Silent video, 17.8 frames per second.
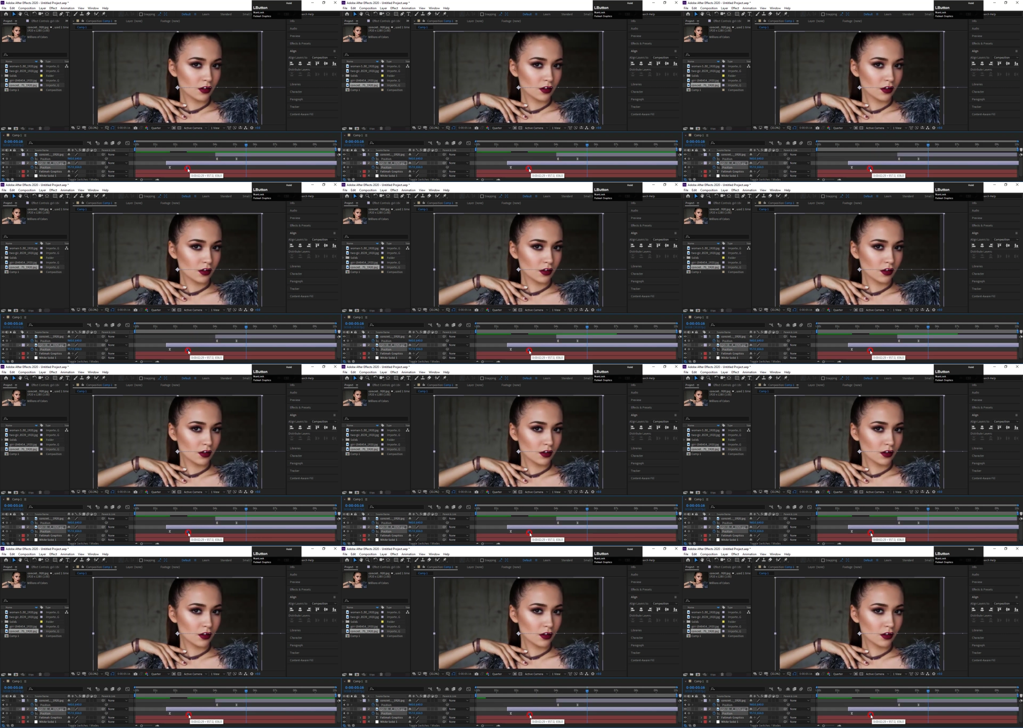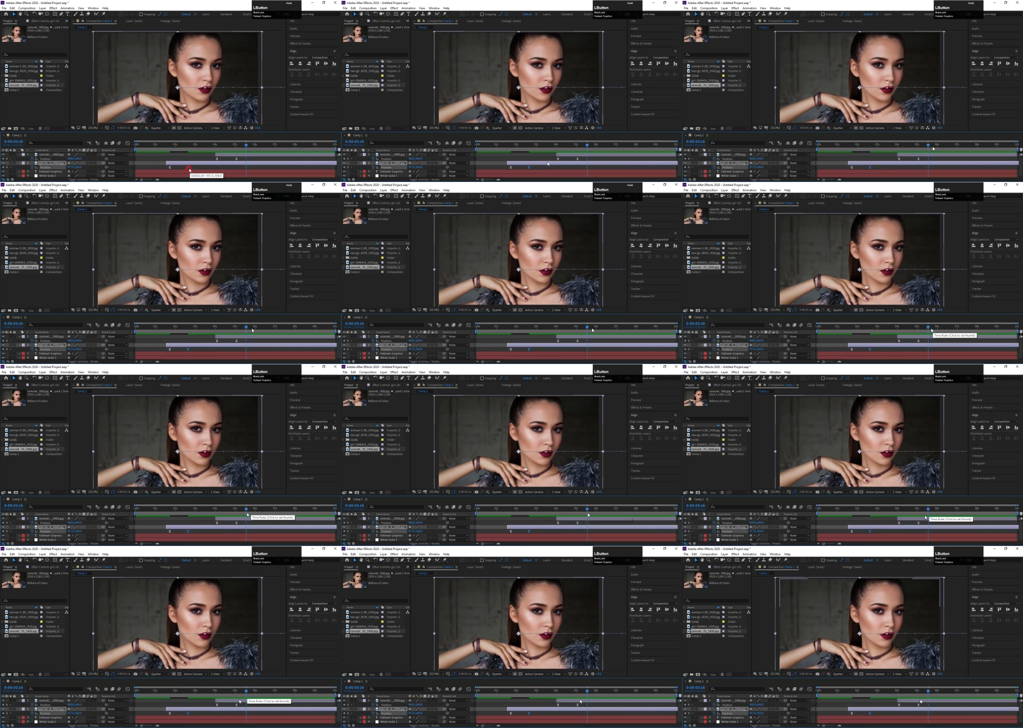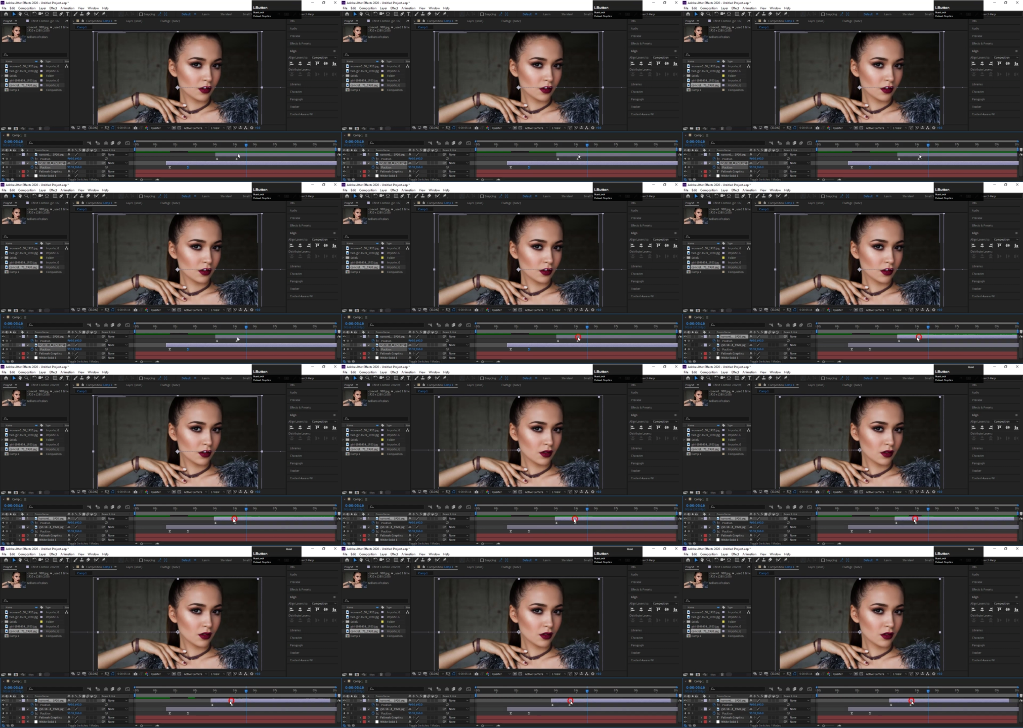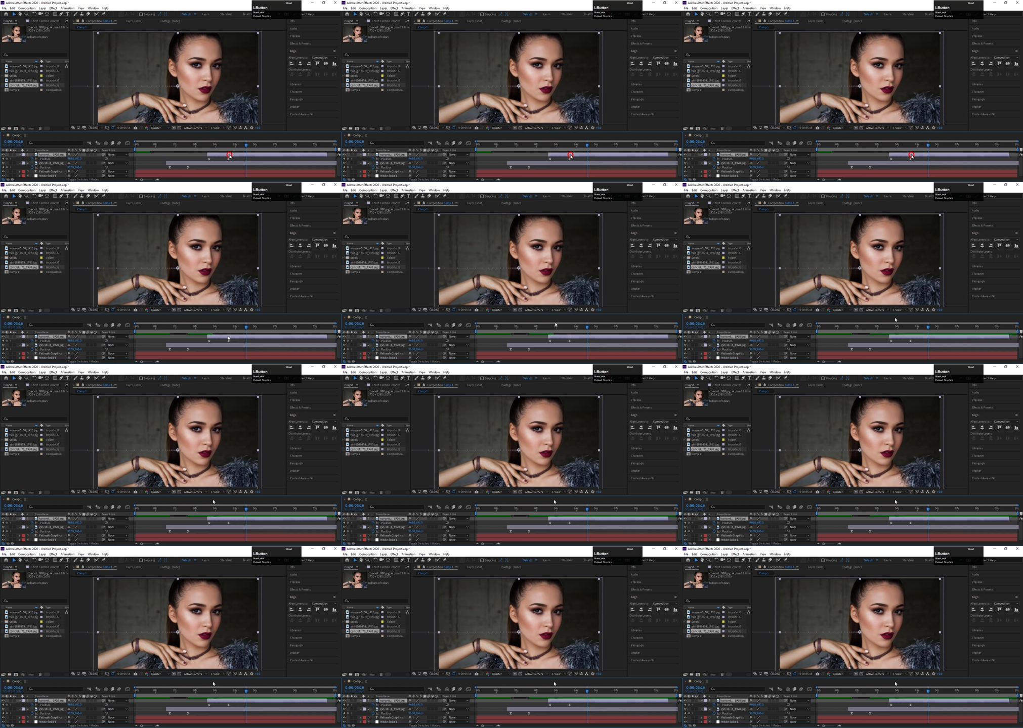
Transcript: Nobody speaks.